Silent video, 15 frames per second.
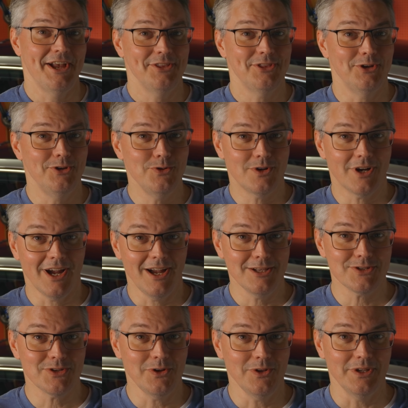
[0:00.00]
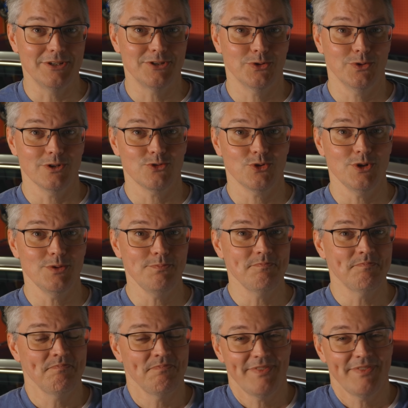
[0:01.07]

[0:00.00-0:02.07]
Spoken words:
The new console and door trim,